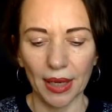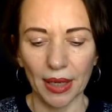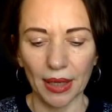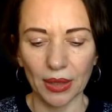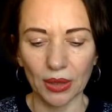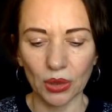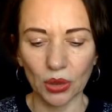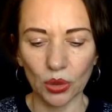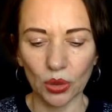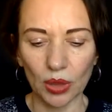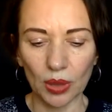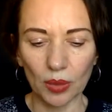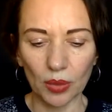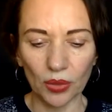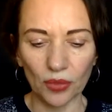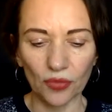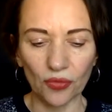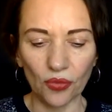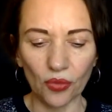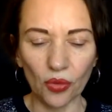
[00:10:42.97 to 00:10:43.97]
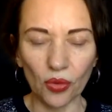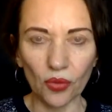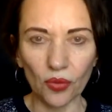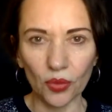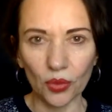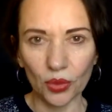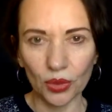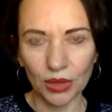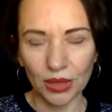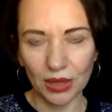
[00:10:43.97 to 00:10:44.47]
So number 4
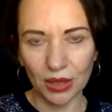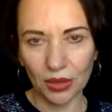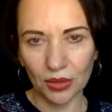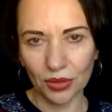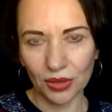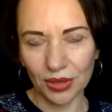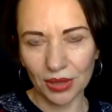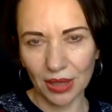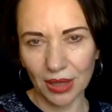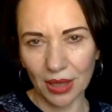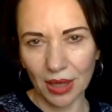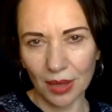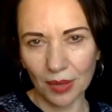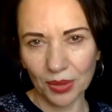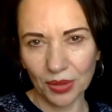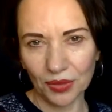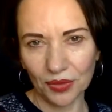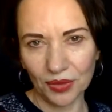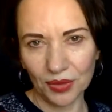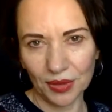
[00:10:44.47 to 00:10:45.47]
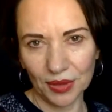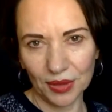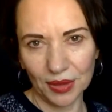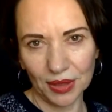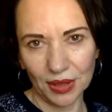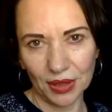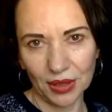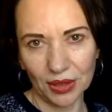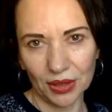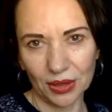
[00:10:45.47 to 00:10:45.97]
was increase the gap between the
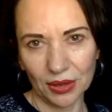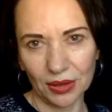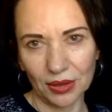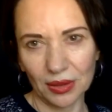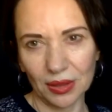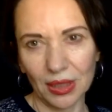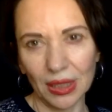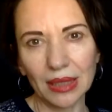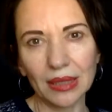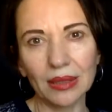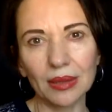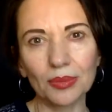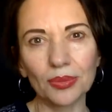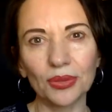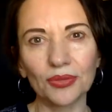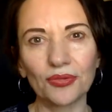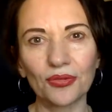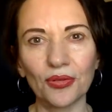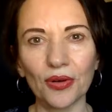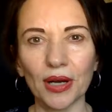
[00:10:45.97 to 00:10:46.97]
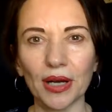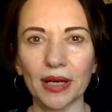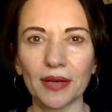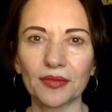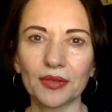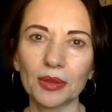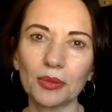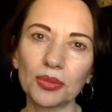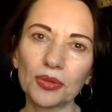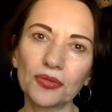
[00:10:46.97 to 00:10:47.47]
sessions. And number
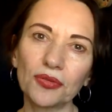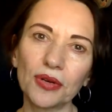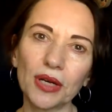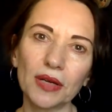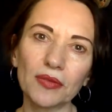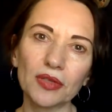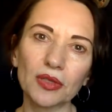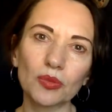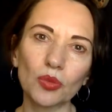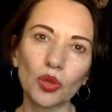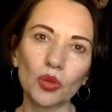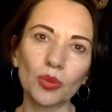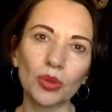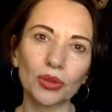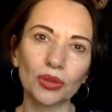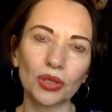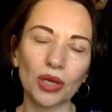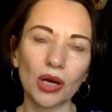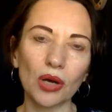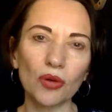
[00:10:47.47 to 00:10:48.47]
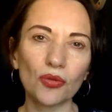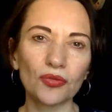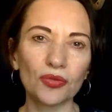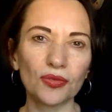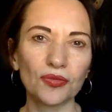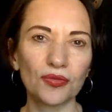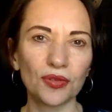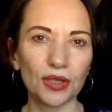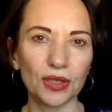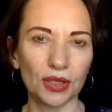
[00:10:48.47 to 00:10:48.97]
five is more about how we
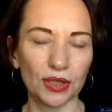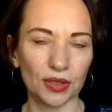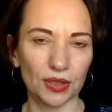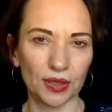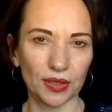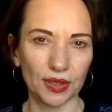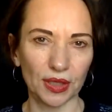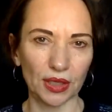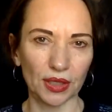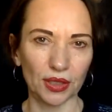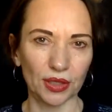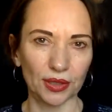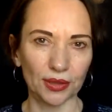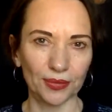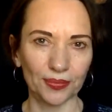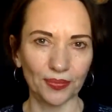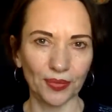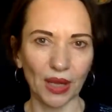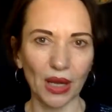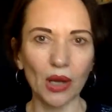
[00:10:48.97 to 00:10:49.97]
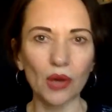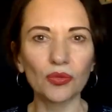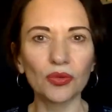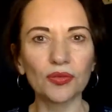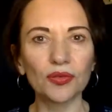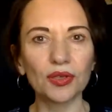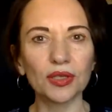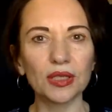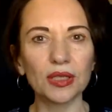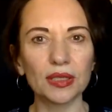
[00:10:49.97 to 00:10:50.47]
finish the session. How we
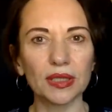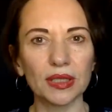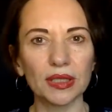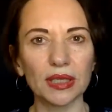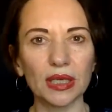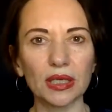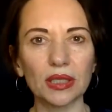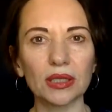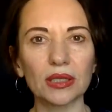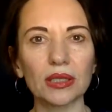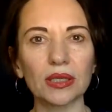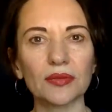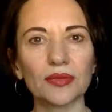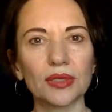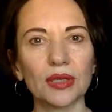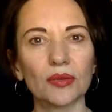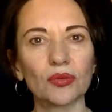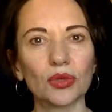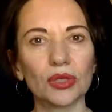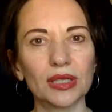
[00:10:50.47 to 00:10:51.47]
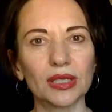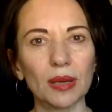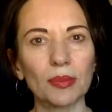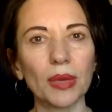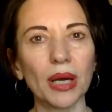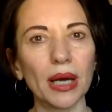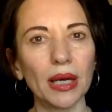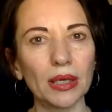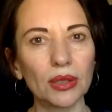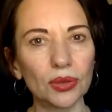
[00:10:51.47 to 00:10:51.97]
finish the session if there was some
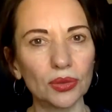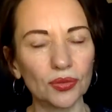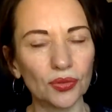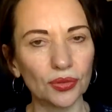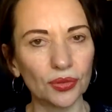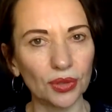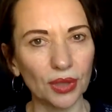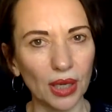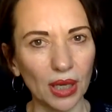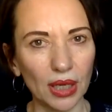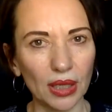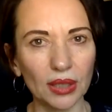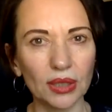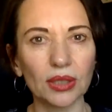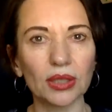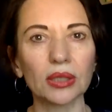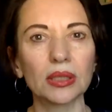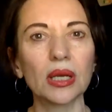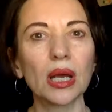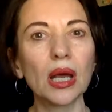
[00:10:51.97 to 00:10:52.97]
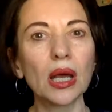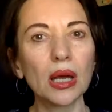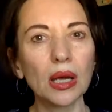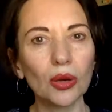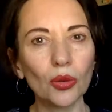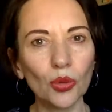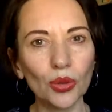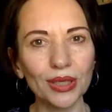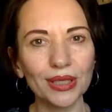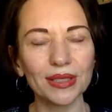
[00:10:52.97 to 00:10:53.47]
kind of reaction
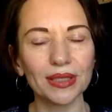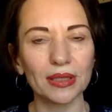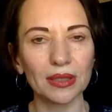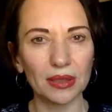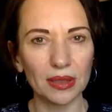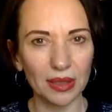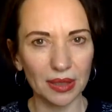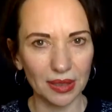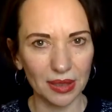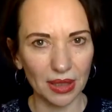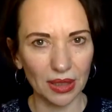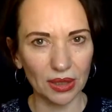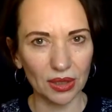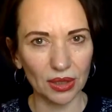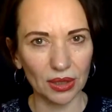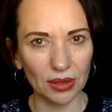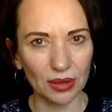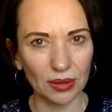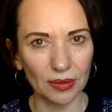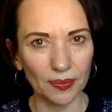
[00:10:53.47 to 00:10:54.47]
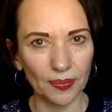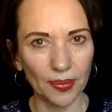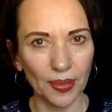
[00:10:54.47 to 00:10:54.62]
within the session.